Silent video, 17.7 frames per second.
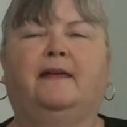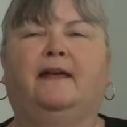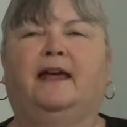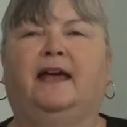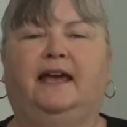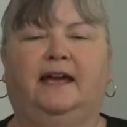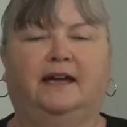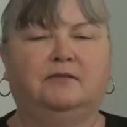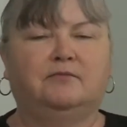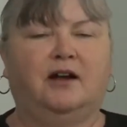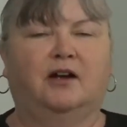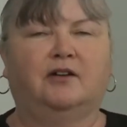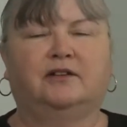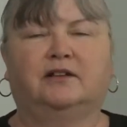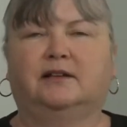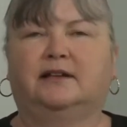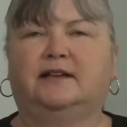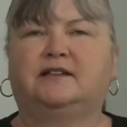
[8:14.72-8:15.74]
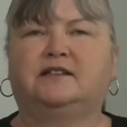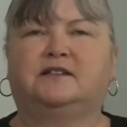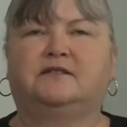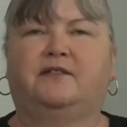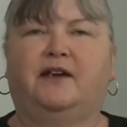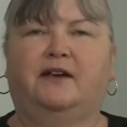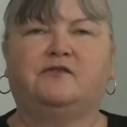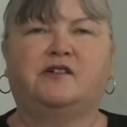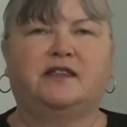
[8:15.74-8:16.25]
He wrote a list of
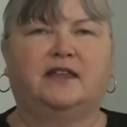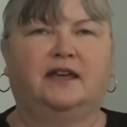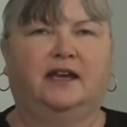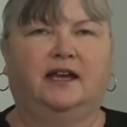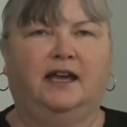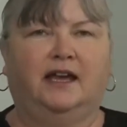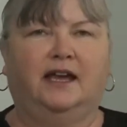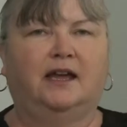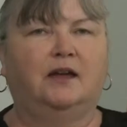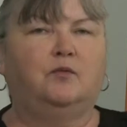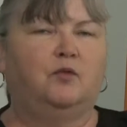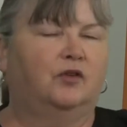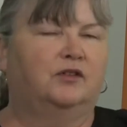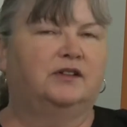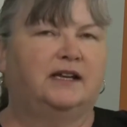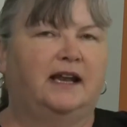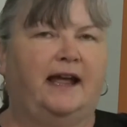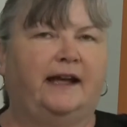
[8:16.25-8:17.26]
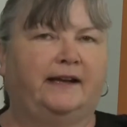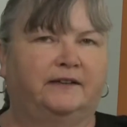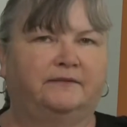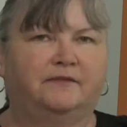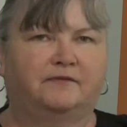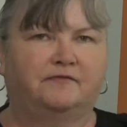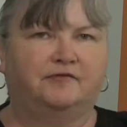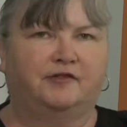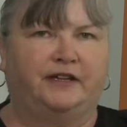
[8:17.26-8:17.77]
everything he wanted out of
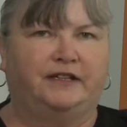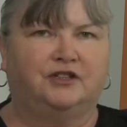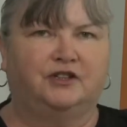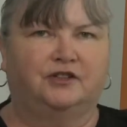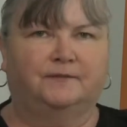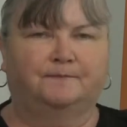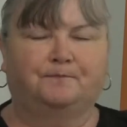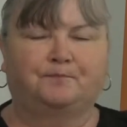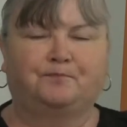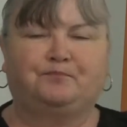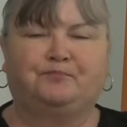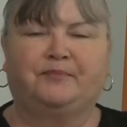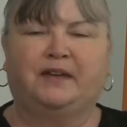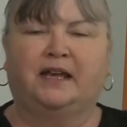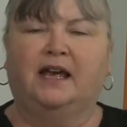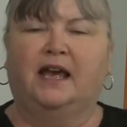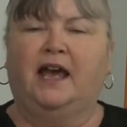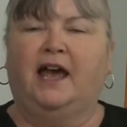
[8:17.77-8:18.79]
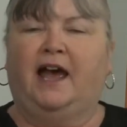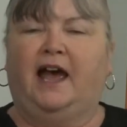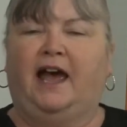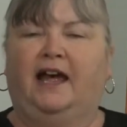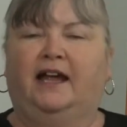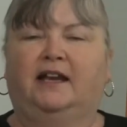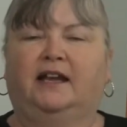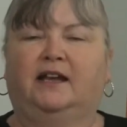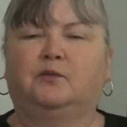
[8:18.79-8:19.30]
a fridge.
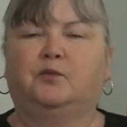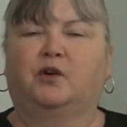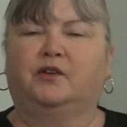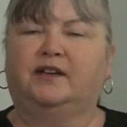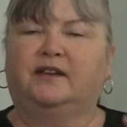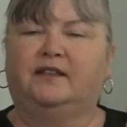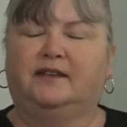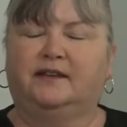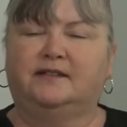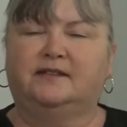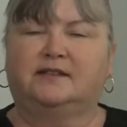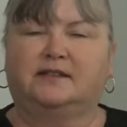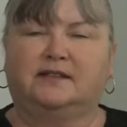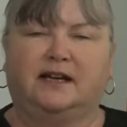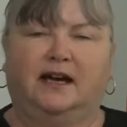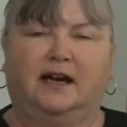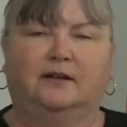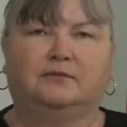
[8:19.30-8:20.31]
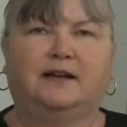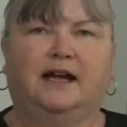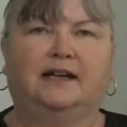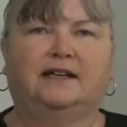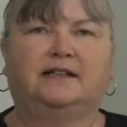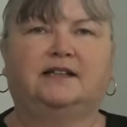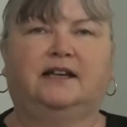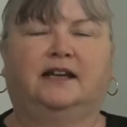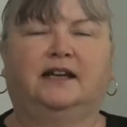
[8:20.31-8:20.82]
And he wanted this star
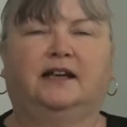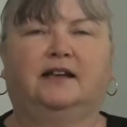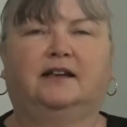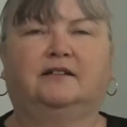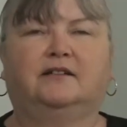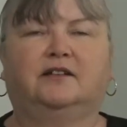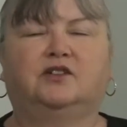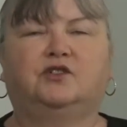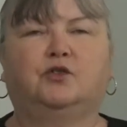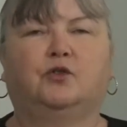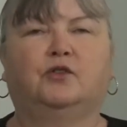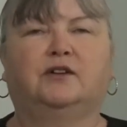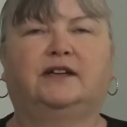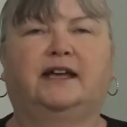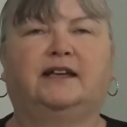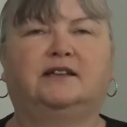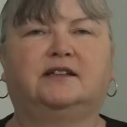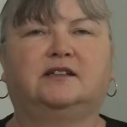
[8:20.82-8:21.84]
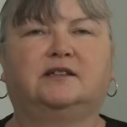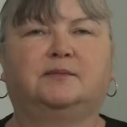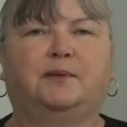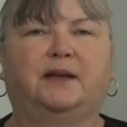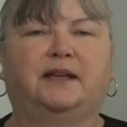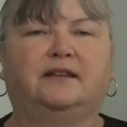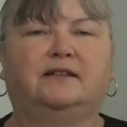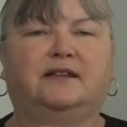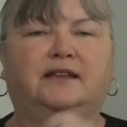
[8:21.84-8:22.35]
rating, the door needed to
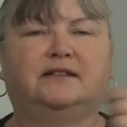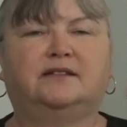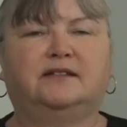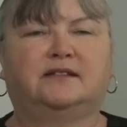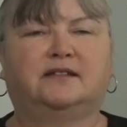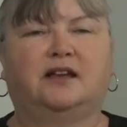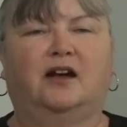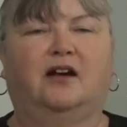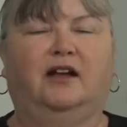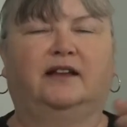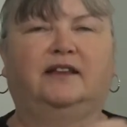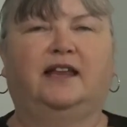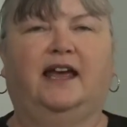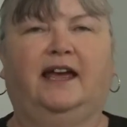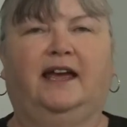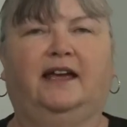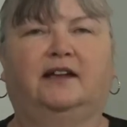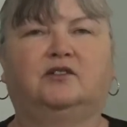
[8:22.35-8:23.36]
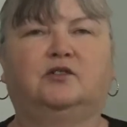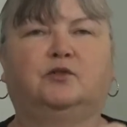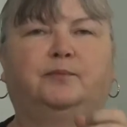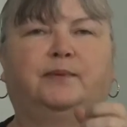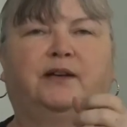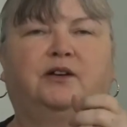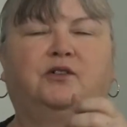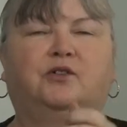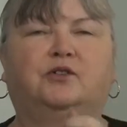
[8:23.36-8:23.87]
be this side the handle
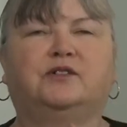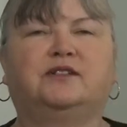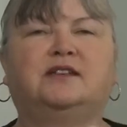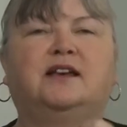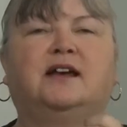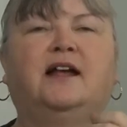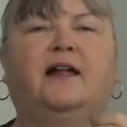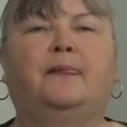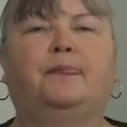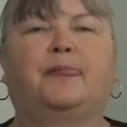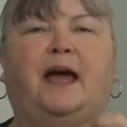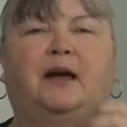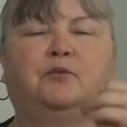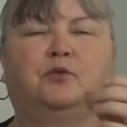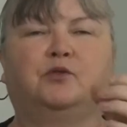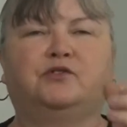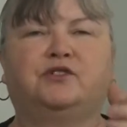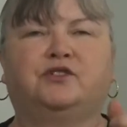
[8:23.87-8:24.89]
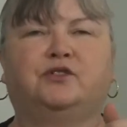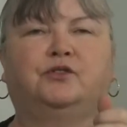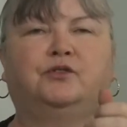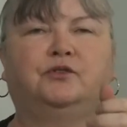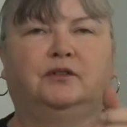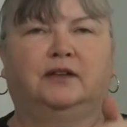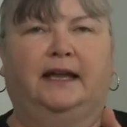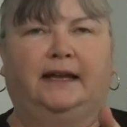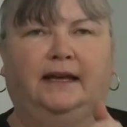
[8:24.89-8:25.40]
because that will
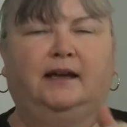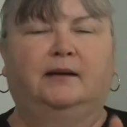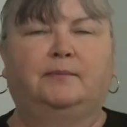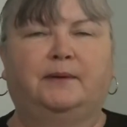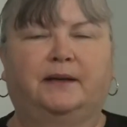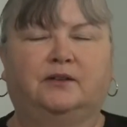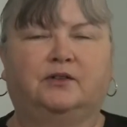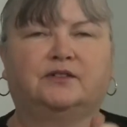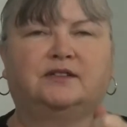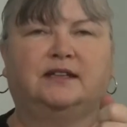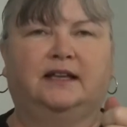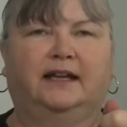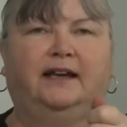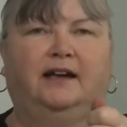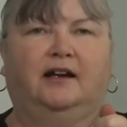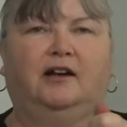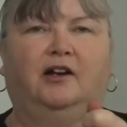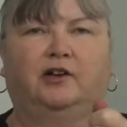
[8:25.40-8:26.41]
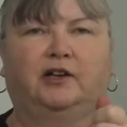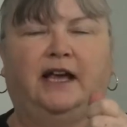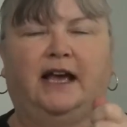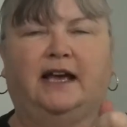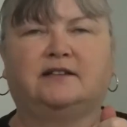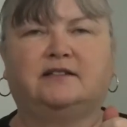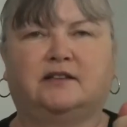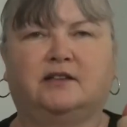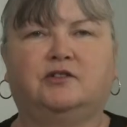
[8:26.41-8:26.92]
suit Leah because Leah only
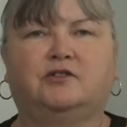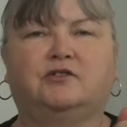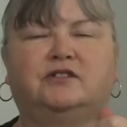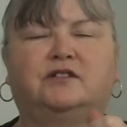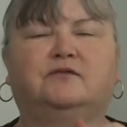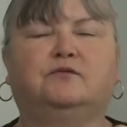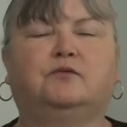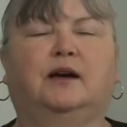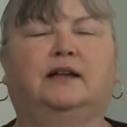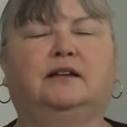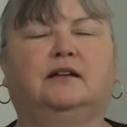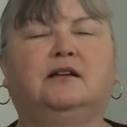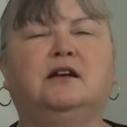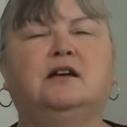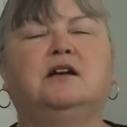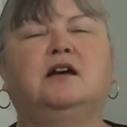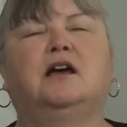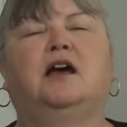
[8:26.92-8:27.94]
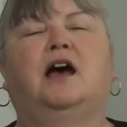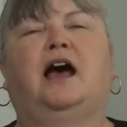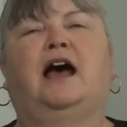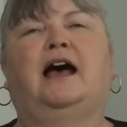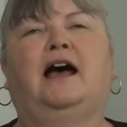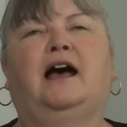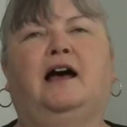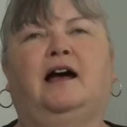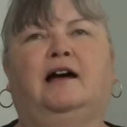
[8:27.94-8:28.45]
has the use of one
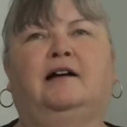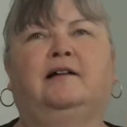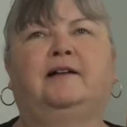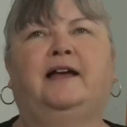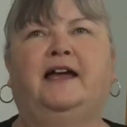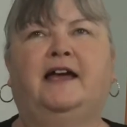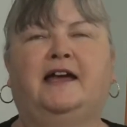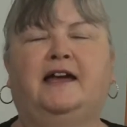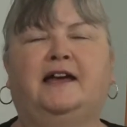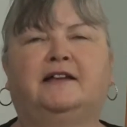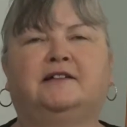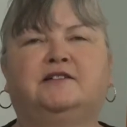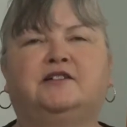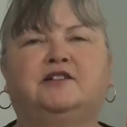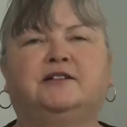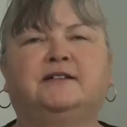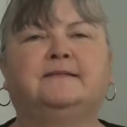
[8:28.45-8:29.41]
hand.